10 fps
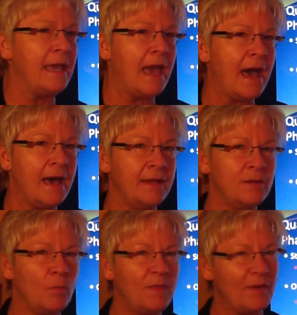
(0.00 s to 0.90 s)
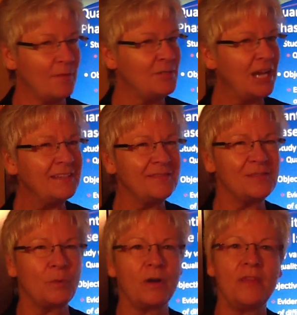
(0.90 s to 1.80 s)
at what their
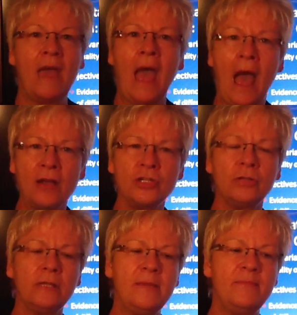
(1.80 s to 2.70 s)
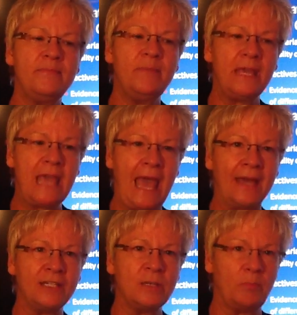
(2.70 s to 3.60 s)
objectives were, they actually
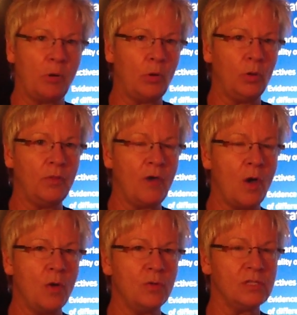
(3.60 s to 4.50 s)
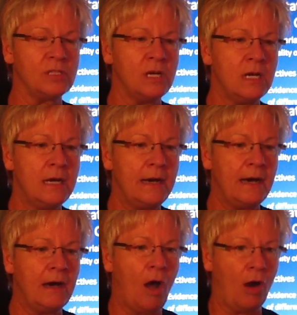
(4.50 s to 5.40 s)
began to pull those
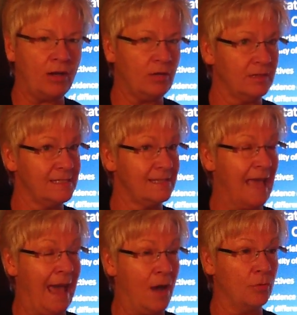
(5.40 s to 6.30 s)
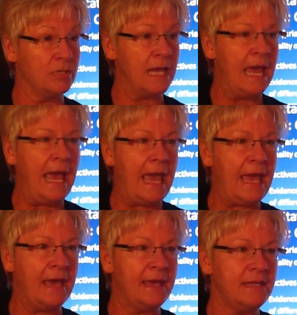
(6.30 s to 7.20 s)
articles out
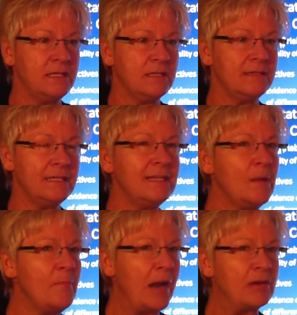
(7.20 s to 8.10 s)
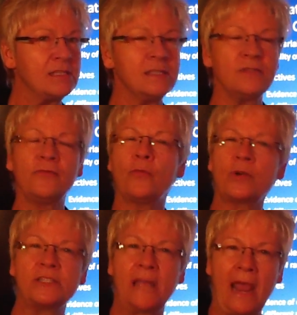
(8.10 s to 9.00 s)
and did comparisons of
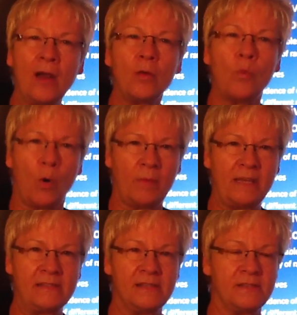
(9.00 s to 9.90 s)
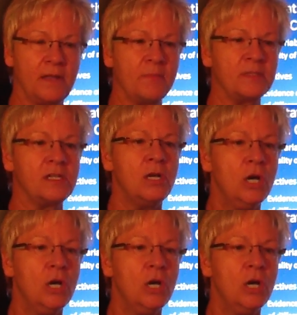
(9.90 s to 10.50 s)
forced air warming systems